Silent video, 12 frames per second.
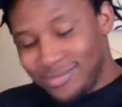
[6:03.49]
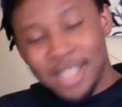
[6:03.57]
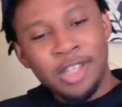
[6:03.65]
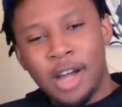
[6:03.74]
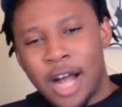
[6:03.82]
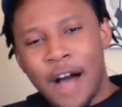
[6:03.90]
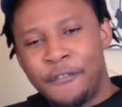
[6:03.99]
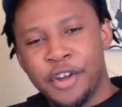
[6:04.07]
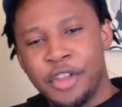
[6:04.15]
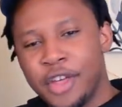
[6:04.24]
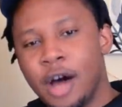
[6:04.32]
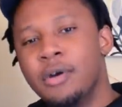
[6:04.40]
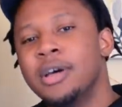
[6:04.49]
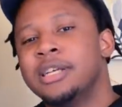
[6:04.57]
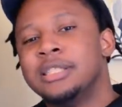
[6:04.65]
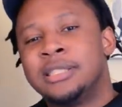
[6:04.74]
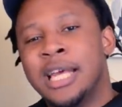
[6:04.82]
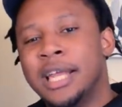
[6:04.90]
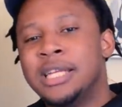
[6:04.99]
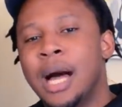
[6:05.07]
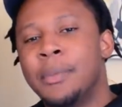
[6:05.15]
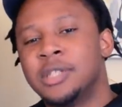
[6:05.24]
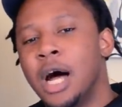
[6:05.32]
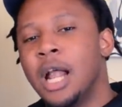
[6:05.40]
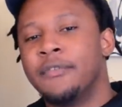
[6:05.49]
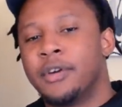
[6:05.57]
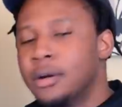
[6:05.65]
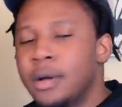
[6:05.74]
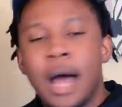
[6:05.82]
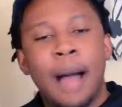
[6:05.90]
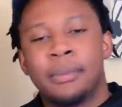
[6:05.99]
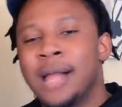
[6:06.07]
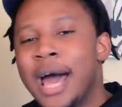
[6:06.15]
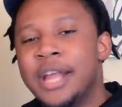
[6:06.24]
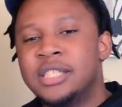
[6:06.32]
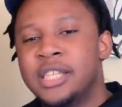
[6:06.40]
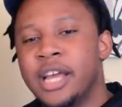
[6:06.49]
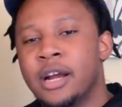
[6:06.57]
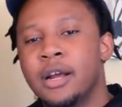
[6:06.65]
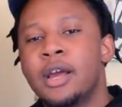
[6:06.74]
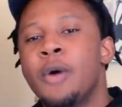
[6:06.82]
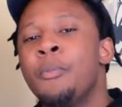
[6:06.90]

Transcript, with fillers: So I thought for you though. Dealing Thomas Oliver, I'm glad he's here.